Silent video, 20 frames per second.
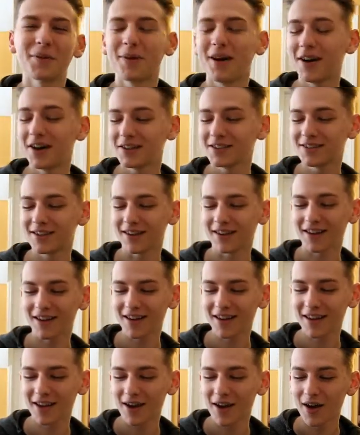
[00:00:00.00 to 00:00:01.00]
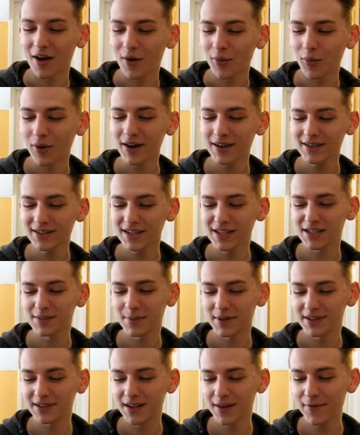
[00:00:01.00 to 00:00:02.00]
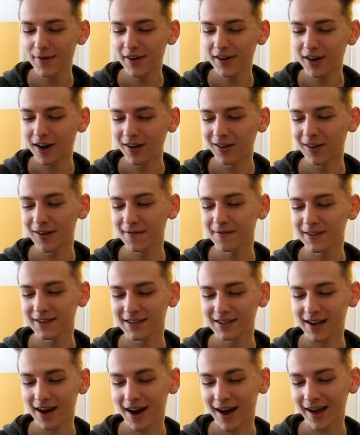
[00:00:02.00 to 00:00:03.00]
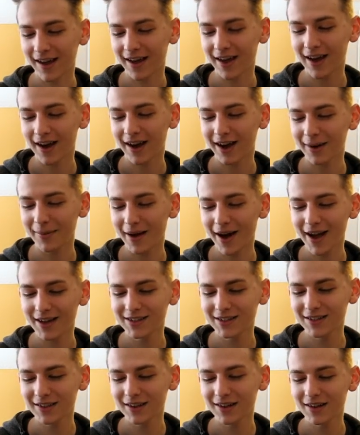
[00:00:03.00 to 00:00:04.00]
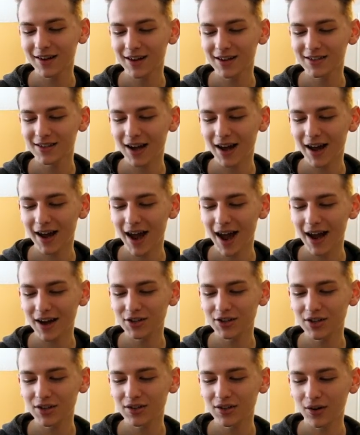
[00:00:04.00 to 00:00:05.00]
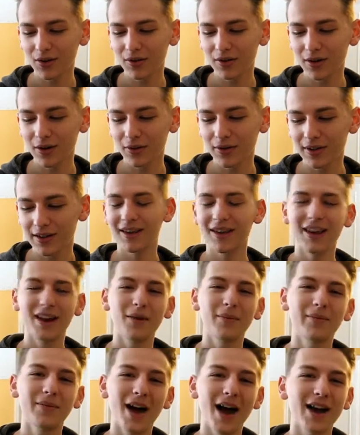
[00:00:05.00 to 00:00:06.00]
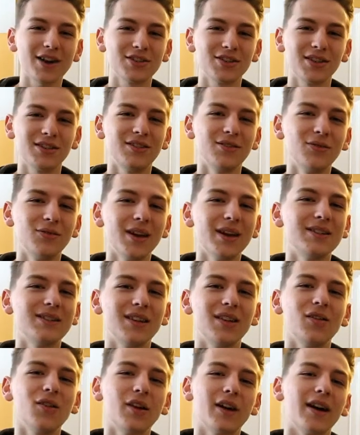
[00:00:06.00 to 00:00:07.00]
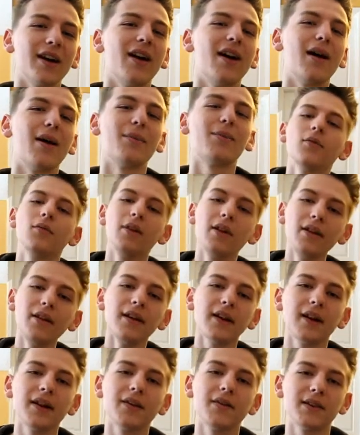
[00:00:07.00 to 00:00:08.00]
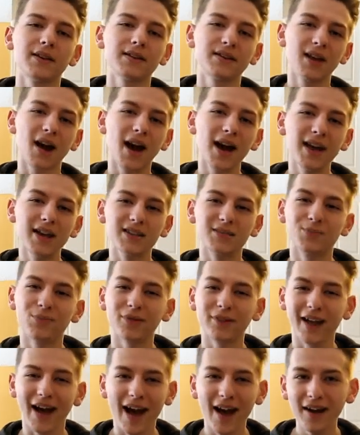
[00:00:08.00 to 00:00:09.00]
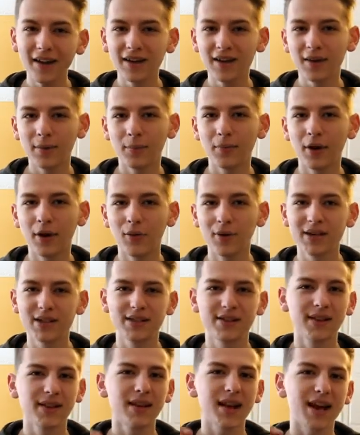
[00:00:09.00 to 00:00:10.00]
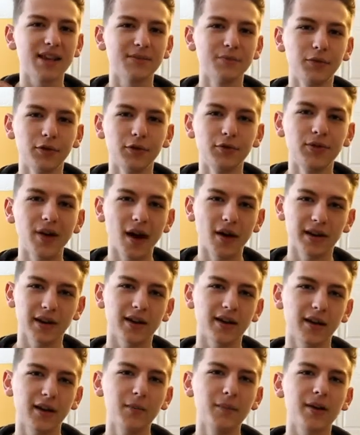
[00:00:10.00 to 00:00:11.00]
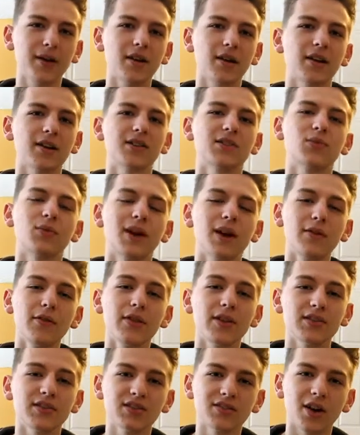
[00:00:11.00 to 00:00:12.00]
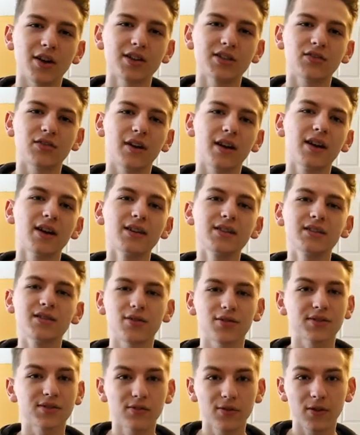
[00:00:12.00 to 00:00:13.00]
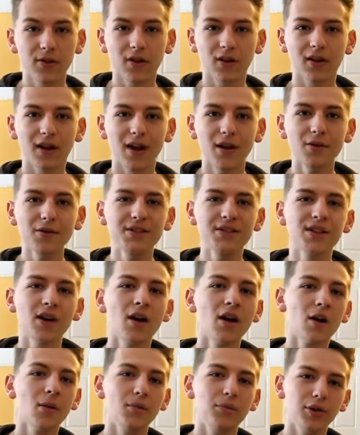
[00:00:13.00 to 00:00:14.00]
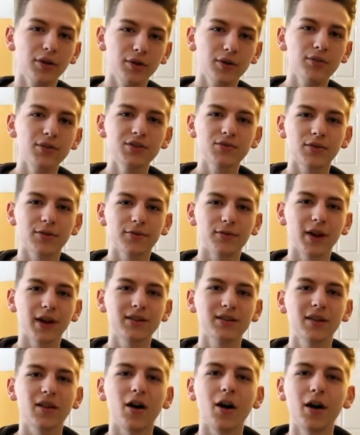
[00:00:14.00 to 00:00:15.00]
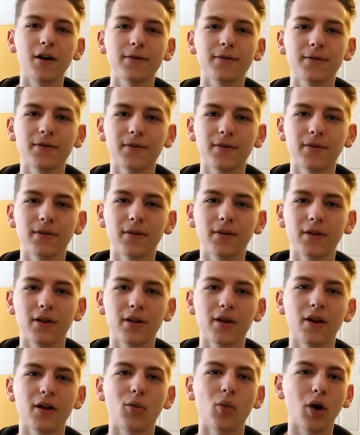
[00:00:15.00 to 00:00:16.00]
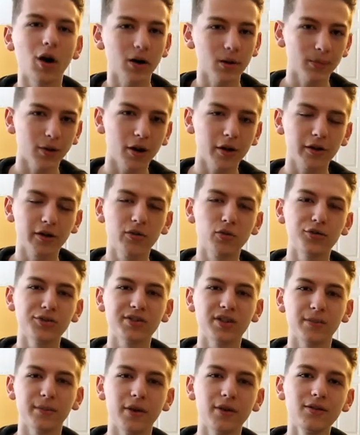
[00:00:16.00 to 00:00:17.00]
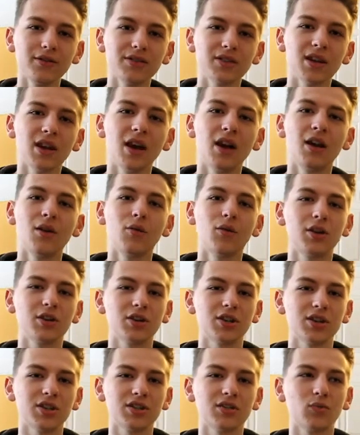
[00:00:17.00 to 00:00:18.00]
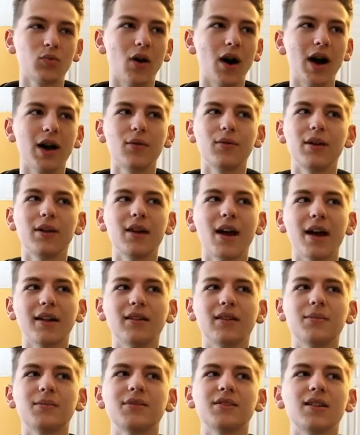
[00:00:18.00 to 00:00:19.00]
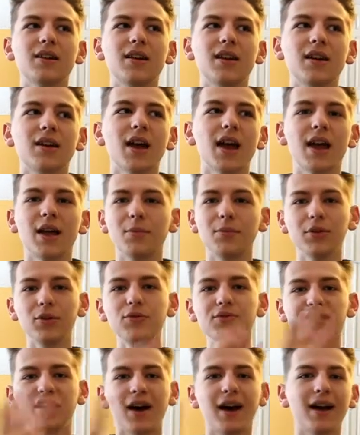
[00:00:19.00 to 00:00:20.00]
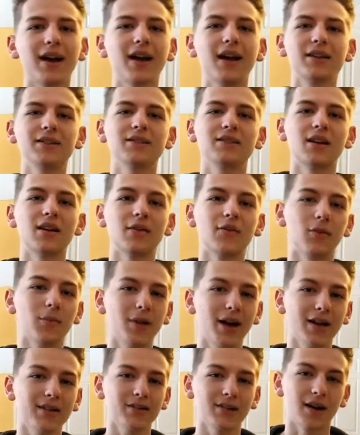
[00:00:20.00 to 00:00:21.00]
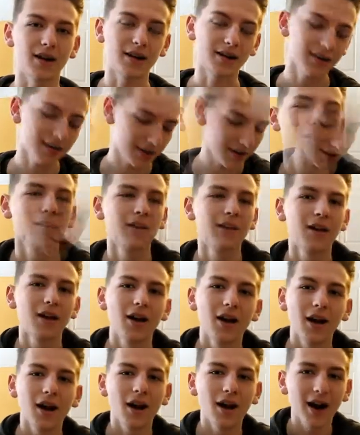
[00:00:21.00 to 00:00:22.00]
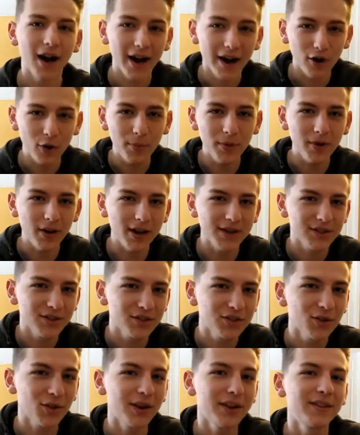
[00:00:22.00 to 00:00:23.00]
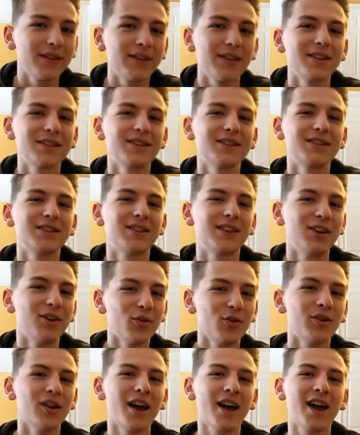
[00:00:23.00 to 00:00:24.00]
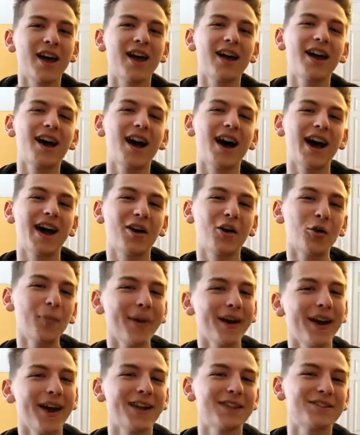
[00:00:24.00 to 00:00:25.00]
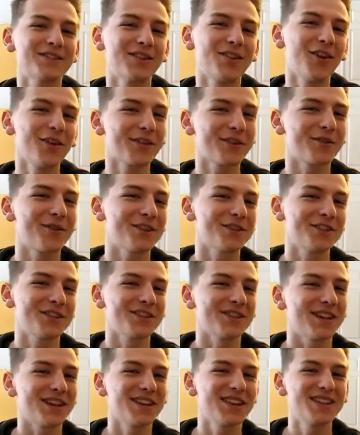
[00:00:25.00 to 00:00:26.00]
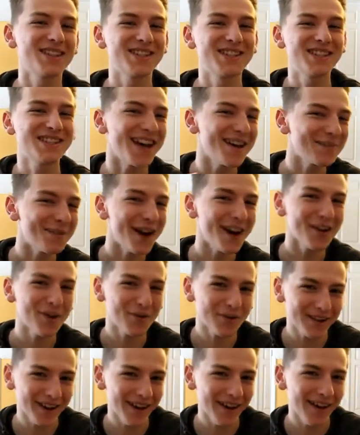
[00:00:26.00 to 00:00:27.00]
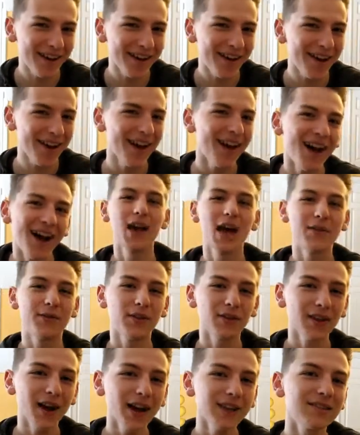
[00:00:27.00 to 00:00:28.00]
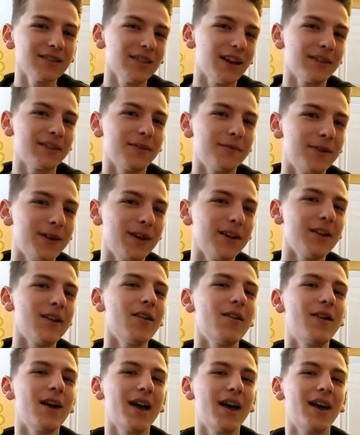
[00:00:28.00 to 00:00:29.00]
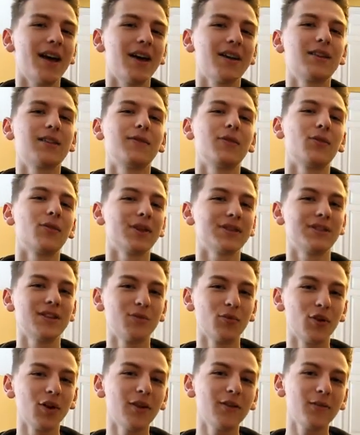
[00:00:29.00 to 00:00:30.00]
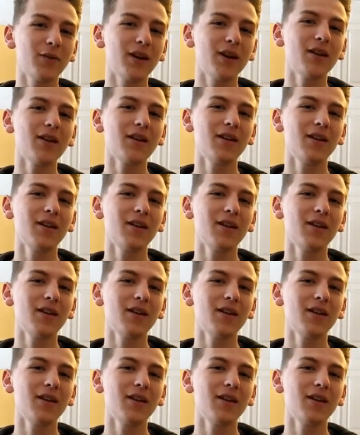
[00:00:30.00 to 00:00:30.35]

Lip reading: Hunter. What is the specific color of the sky? I'm asking because I actually don't know this, and I'm actually too lazy to look it up. Really, the sky is black, but we see it as blue down here because whenever the sun's rays goes through the clouds, blue is reflected off the water molecules the most, which is why we end up seeing a blue sky instead of a black sky. Alright, I hope you guys enjoyed this Q&A. I hope I answered all the questions like semi-okay. If you liked, like the video, and if you want to see more of me,